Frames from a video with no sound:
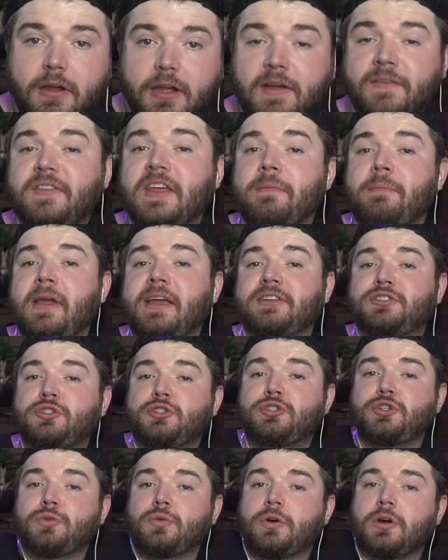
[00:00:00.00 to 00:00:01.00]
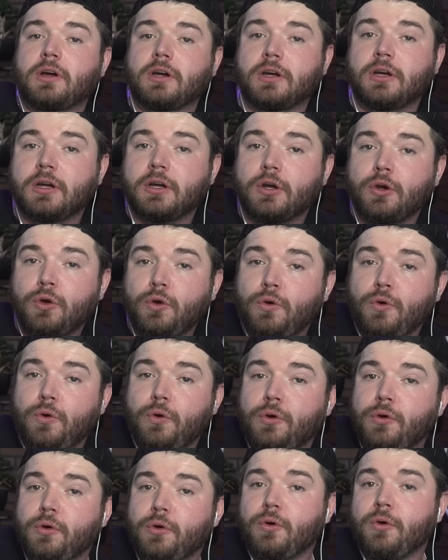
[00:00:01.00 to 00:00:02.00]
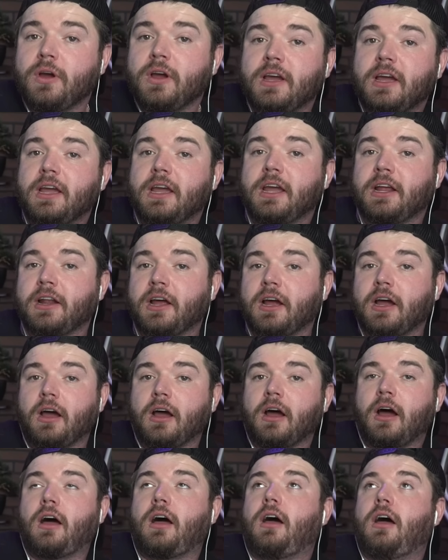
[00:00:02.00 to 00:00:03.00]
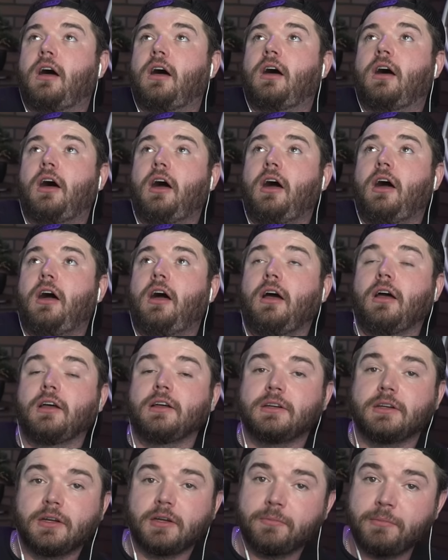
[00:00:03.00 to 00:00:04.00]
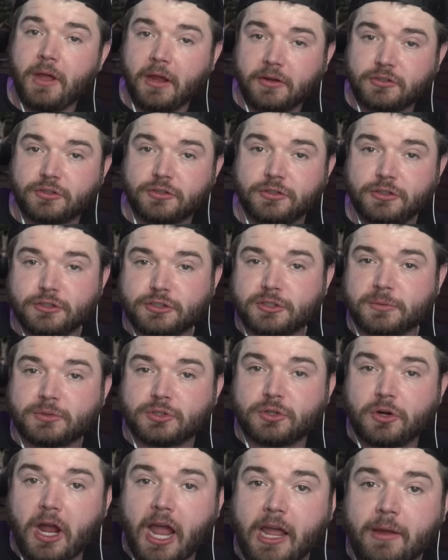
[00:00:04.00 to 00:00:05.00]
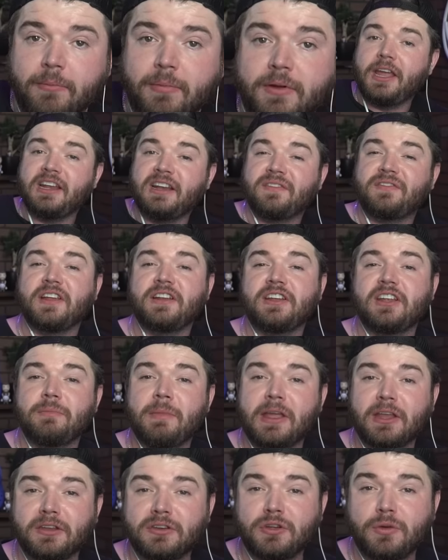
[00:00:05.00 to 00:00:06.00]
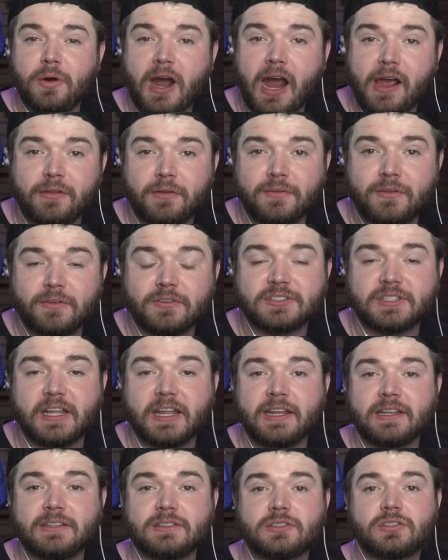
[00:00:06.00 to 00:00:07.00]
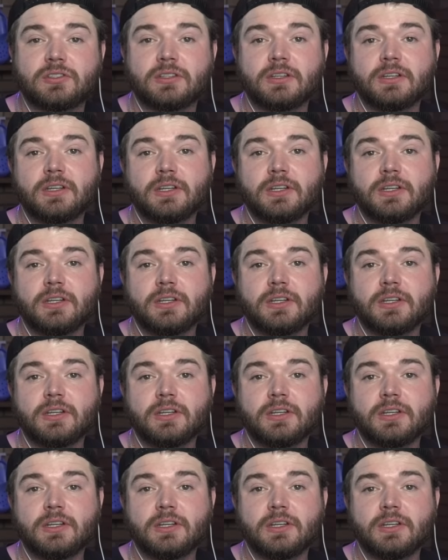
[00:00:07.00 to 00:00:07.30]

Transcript: If they made you do a hoo hoo and a ha ha ha, make sure you subscribe. And if they didn't make you do either of those things,